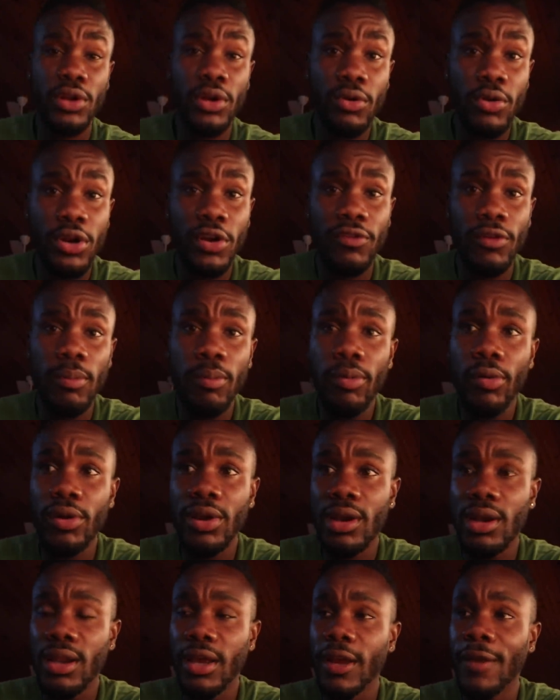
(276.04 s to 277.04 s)
in an order for
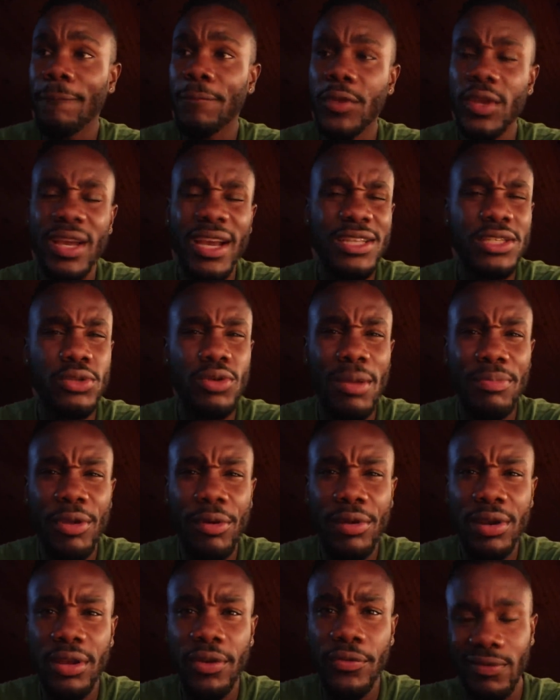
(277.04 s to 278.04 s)
pork loin. You guys know I'm not
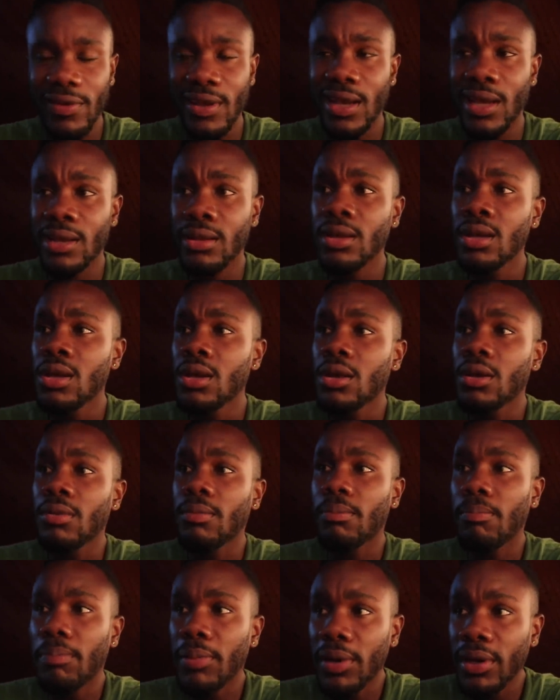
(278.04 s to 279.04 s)
really a fan,
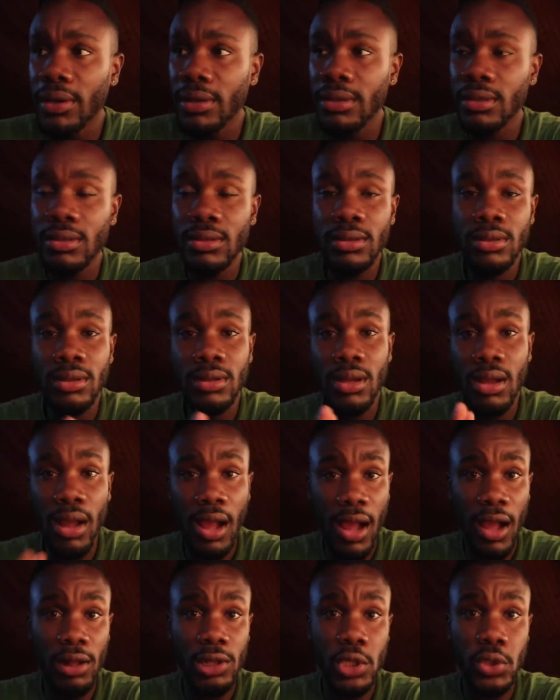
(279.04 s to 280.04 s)
but
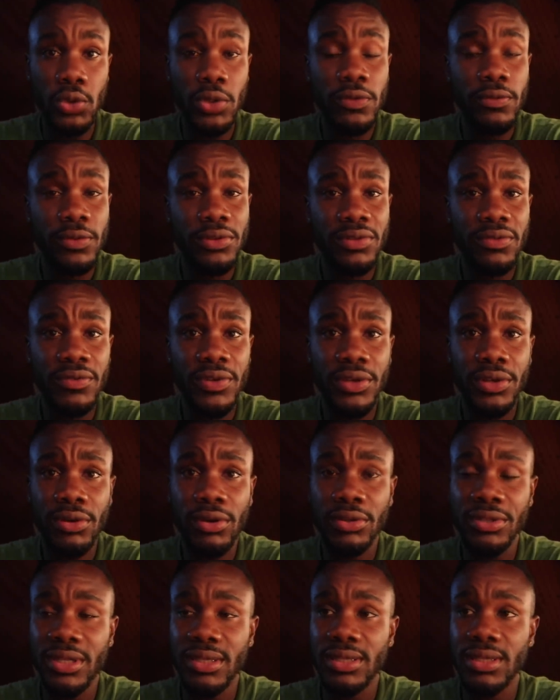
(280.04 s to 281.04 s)
I'll do it for the
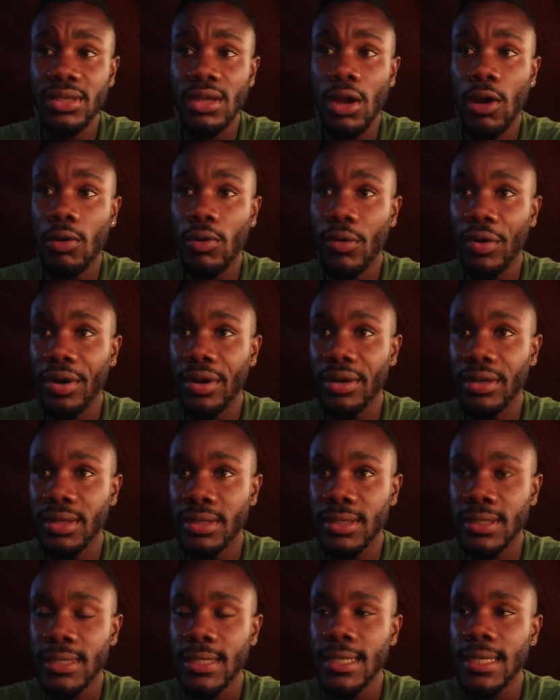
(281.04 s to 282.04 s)
video to see how good it
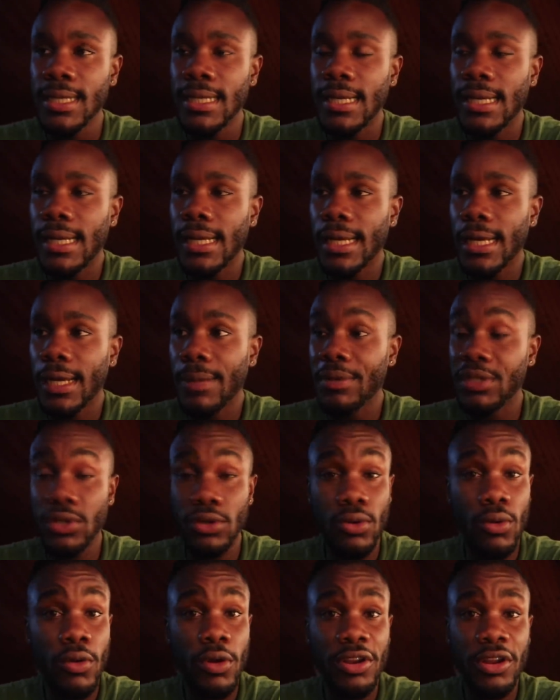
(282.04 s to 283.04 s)
is. Um, it's a
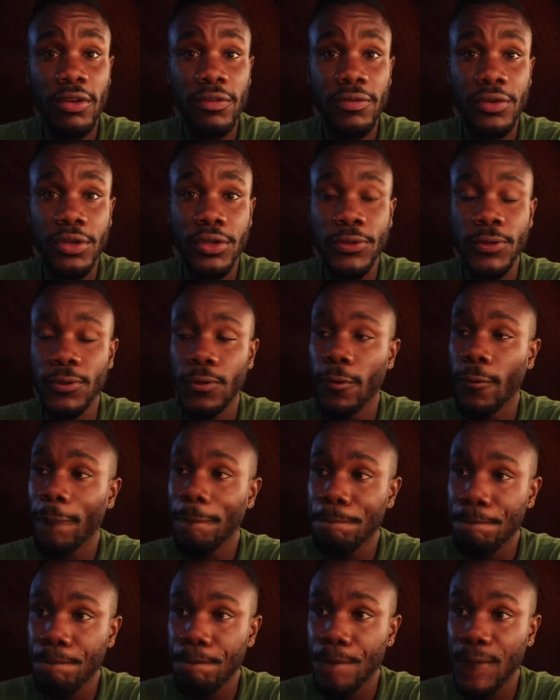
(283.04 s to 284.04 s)
coconut fish, so
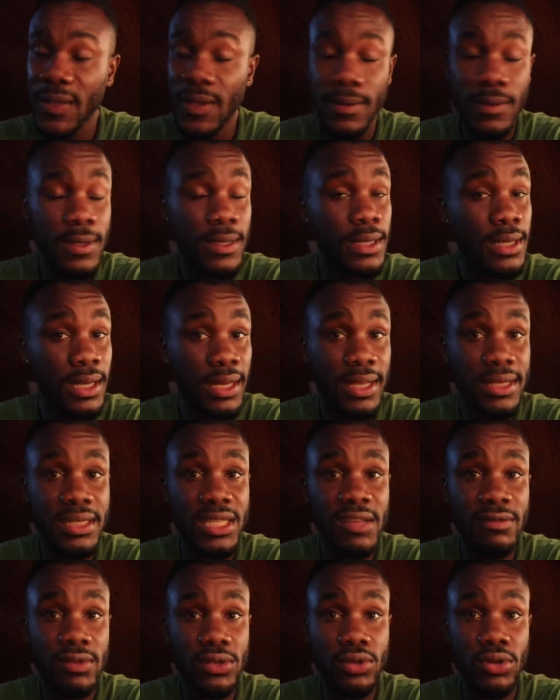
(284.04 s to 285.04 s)
let's
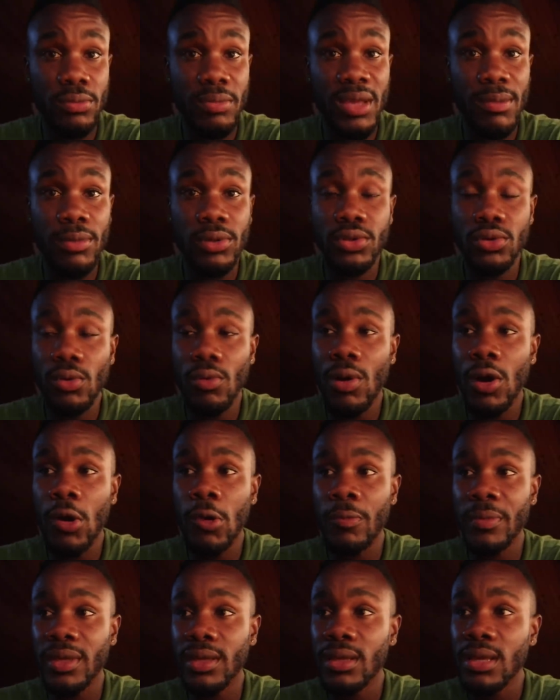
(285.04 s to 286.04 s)
see if it's gonna be able to wow
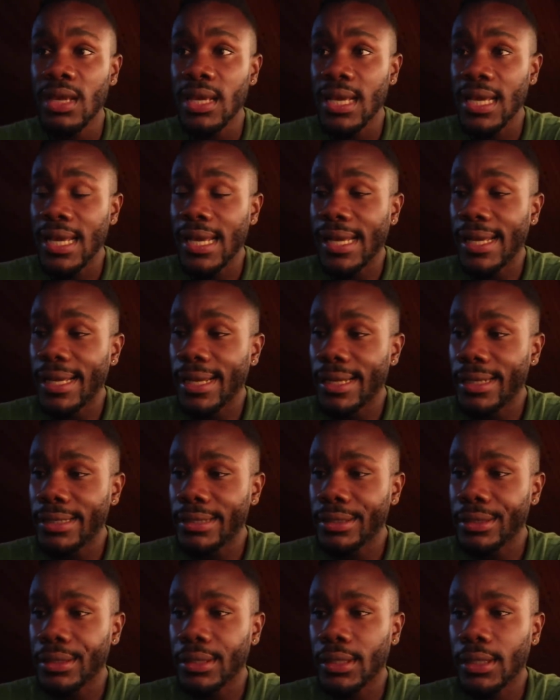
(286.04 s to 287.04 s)
me.
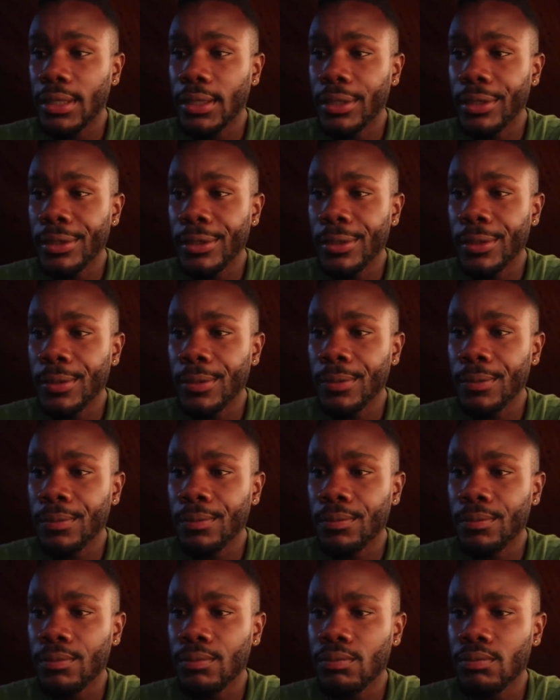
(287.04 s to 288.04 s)
And um,